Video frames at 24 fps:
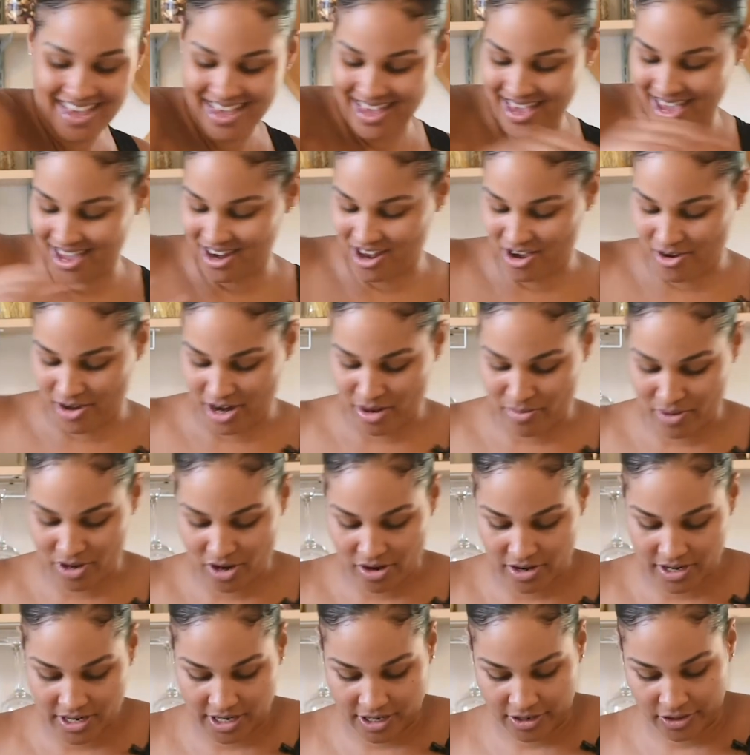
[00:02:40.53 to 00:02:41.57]
You know what, I'm gonna
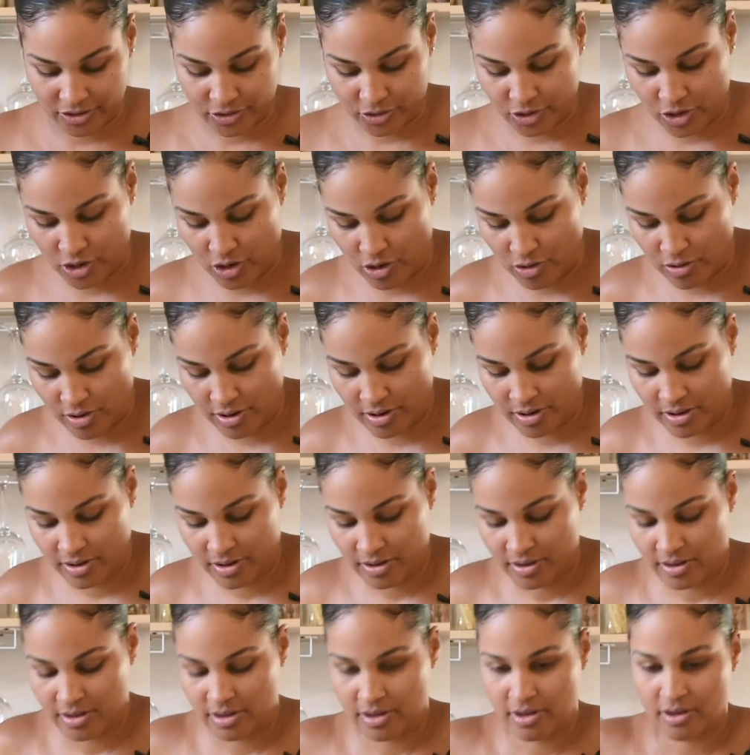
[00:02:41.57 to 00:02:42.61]
go ahead and throw
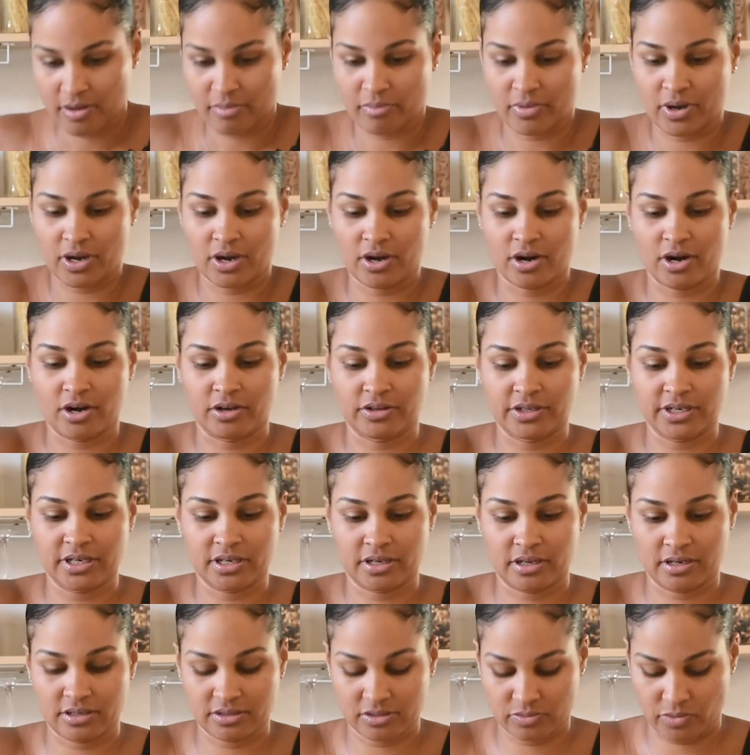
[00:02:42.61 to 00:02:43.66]
my garlic
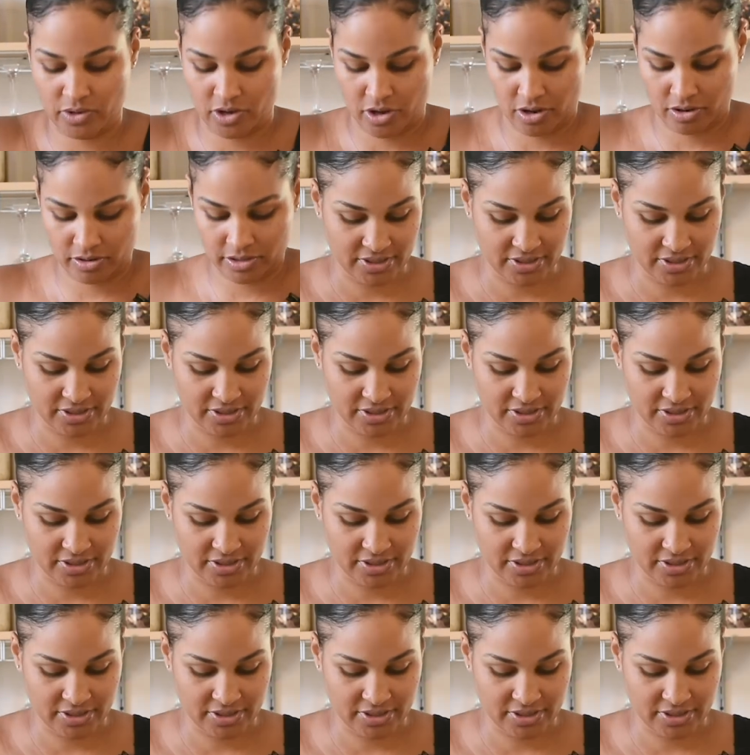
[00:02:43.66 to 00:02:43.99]
in as well.